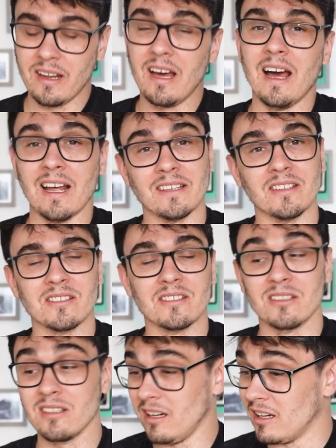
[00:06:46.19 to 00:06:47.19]
and
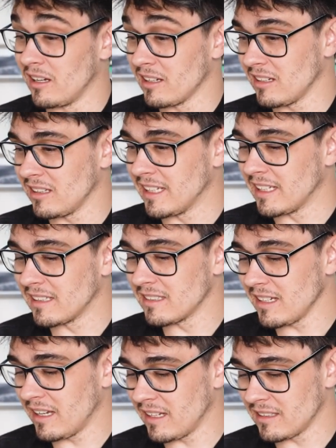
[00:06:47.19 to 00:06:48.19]
cleaned
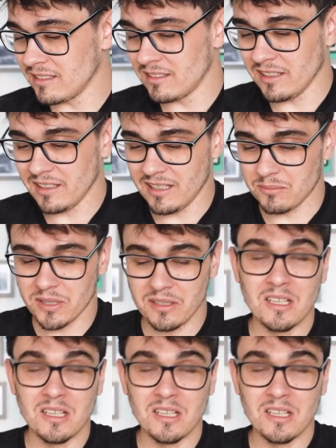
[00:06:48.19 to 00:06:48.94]
and done up.